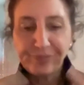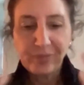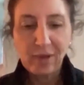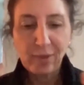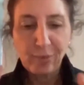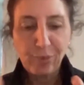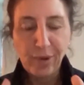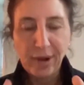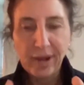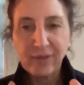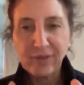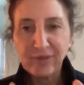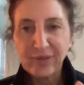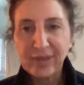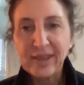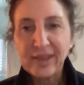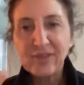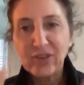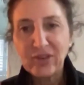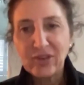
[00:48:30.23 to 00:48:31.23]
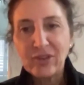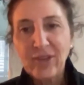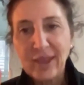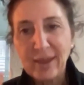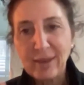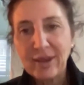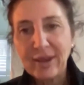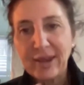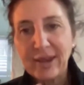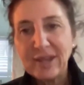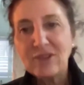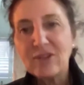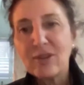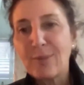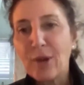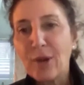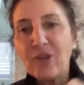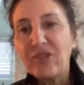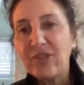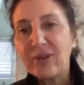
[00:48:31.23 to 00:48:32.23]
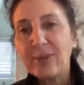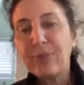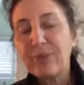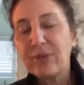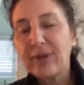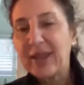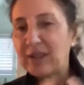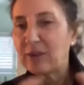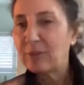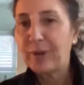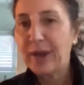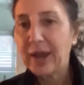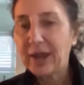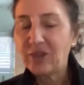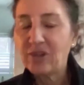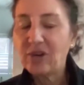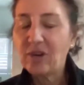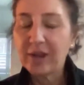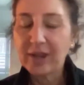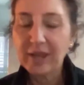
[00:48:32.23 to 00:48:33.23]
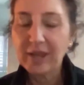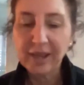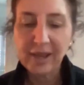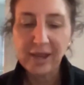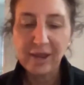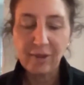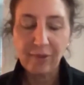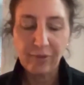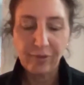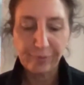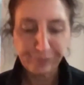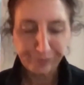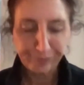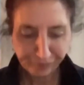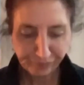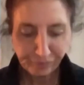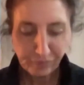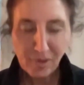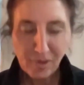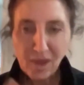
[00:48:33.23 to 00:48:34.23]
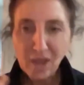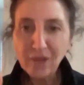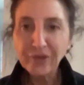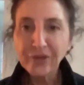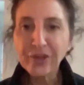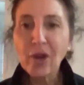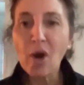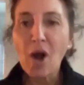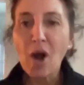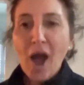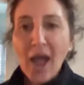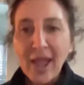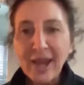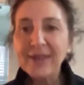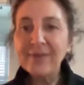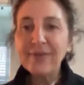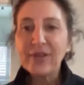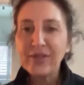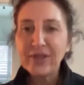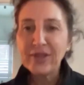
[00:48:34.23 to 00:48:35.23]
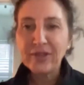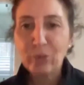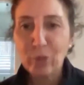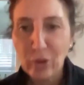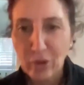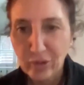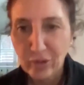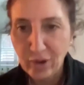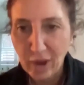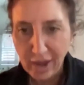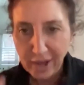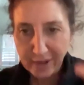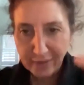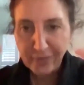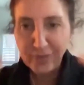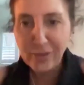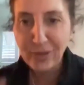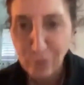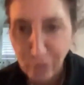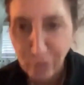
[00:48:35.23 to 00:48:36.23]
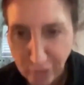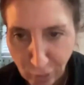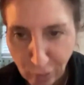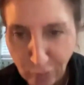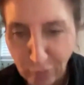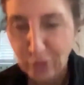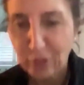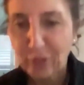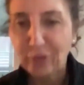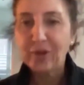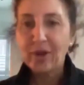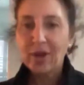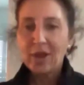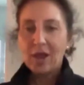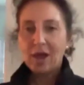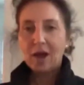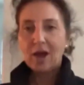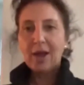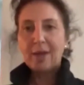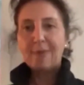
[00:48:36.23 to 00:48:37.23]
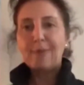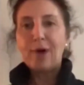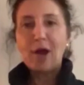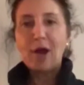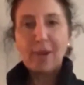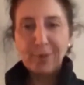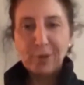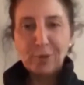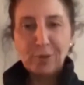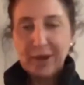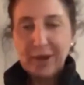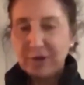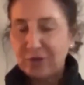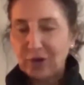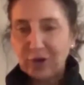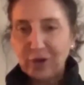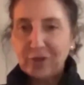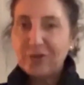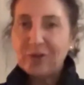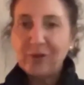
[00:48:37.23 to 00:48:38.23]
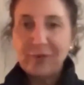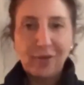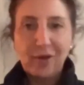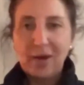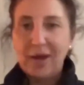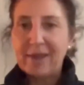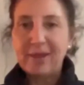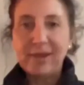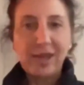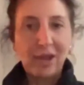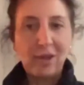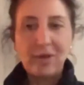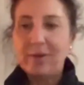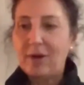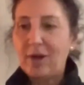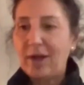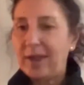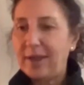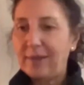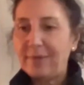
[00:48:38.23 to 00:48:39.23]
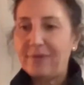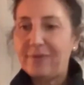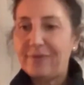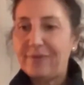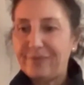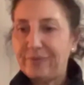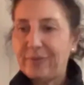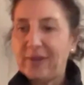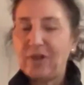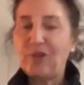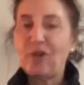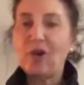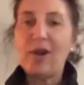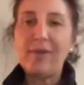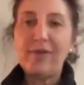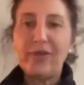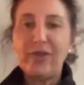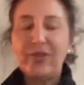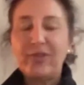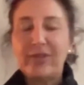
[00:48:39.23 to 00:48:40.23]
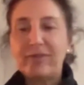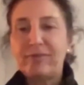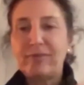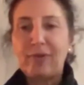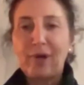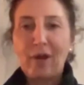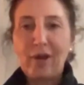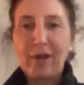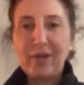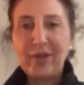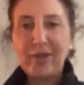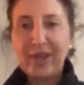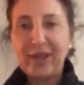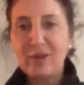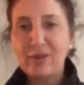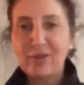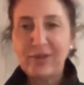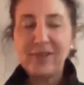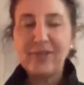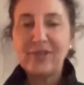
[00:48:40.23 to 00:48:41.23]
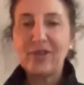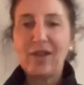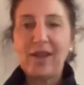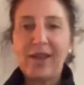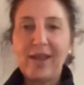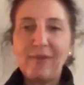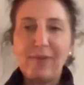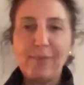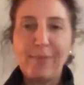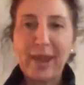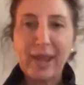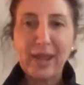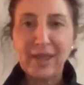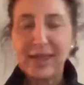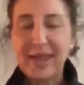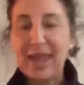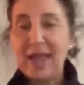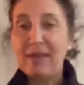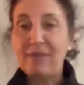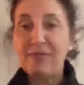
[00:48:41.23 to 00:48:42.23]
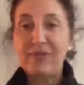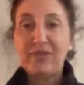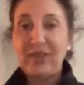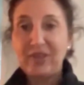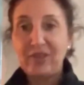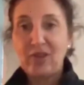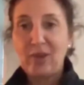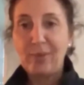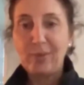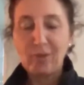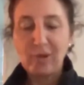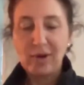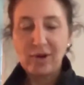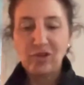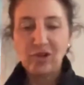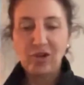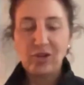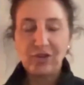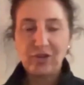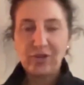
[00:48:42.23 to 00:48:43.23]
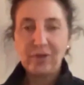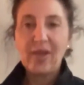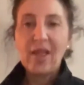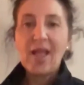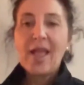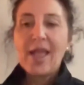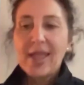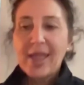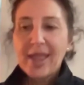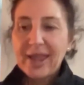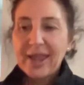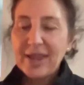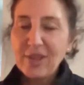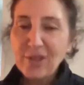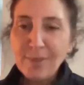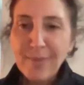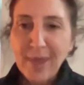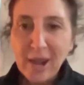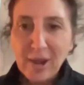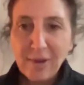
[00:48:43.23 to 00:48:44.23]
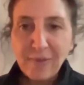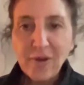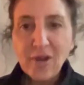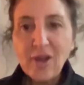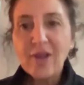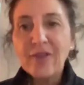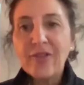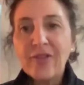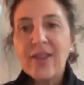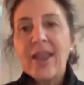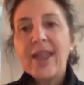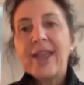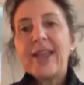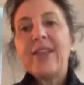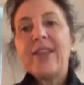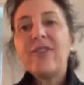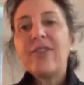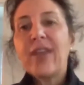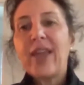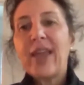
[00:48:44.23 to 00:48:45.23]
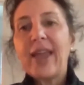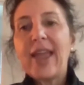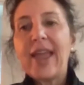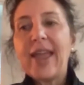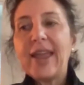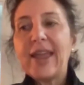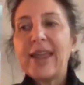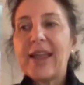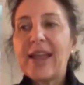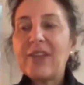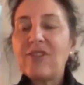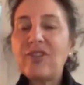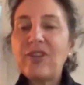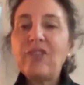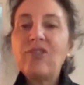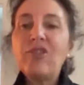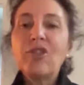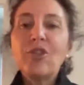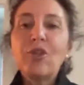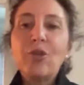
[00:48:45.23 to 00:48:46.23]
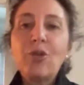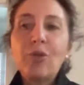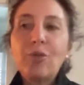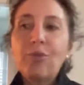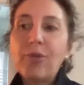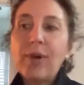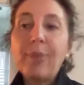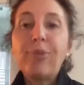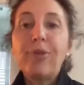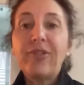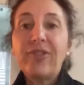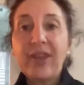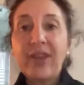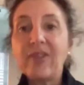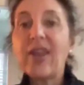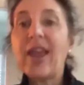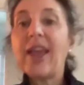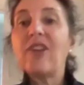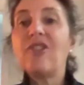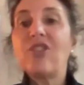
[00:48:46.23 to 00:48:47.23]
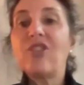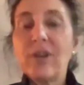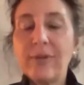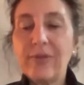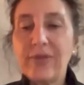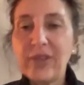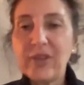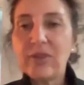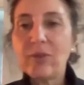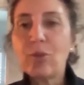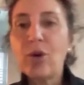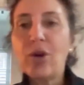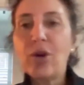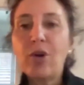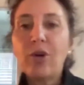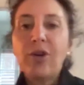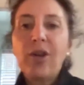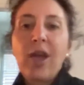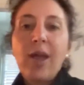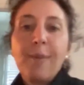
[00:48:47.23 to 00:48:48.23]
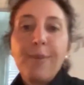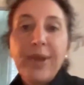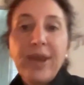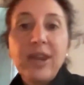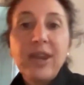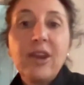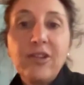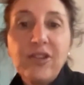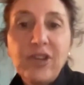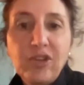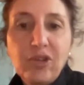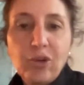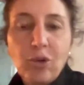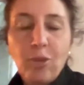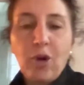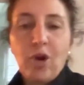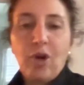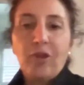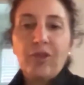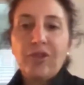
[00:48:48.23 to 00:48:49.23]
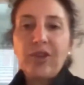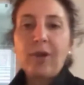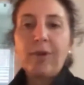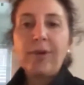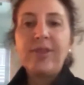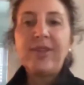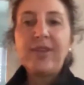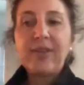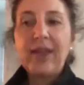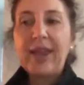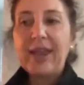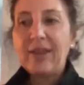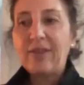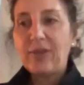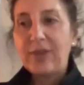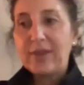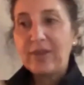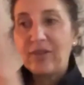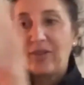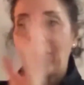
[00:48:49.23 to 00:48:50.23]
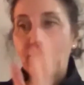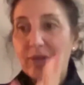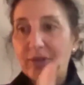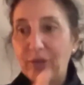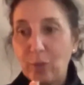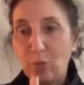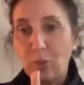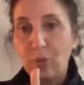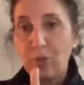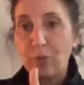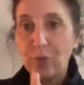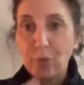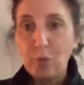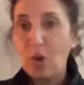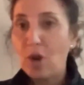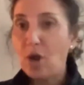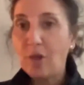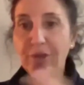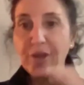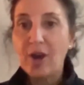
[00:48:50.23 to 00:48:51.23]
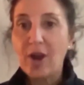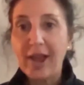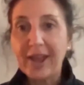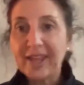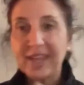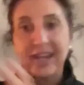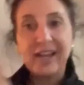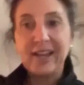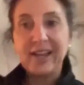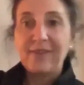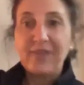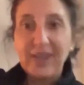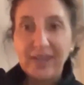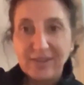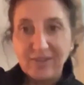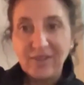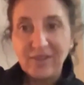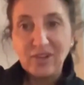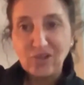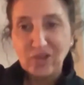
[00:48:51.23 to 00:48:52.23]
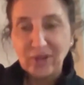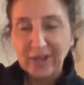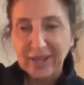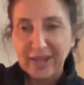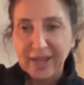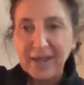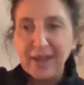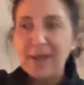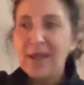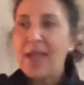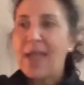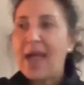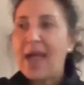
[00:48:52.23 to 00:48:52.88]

break things into the most simple explanation I can give. So I live in this world. I live in the real world. I'm Loretta Joseph. I have a driver's ID on this. I have a bank account that says I'm Loretta Joseph. In the metaverse is a digital representation of this world, but in a digital world. So the world that I can live in digitally